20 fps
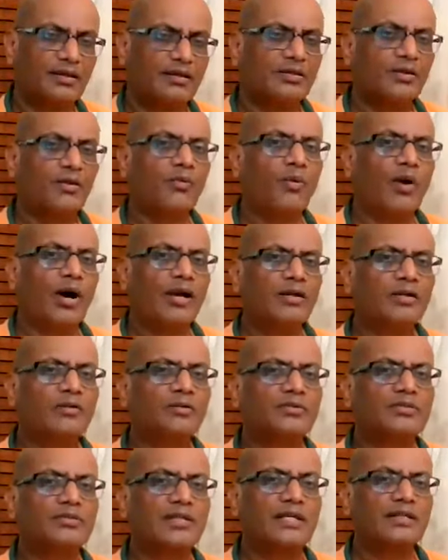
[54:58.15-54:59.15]
The one
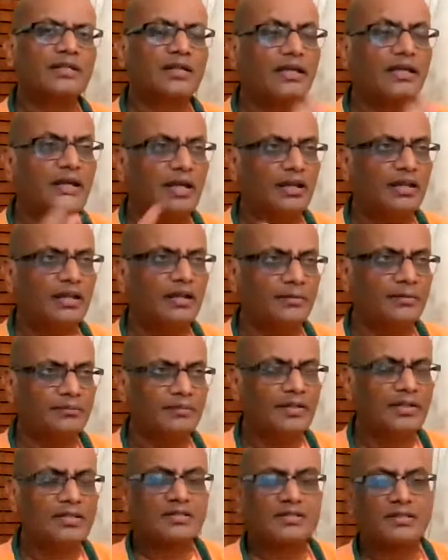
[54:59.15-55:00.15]
who said kill
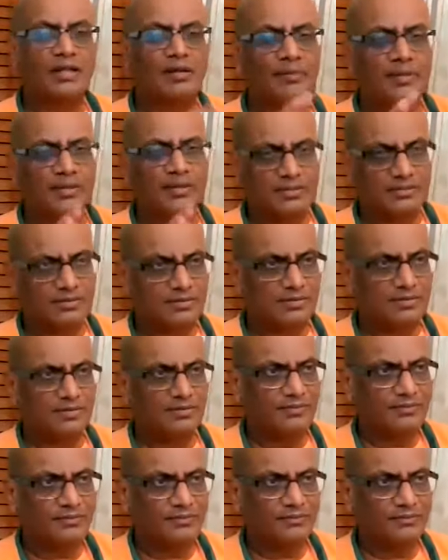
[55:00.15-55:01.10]
him is Tamas.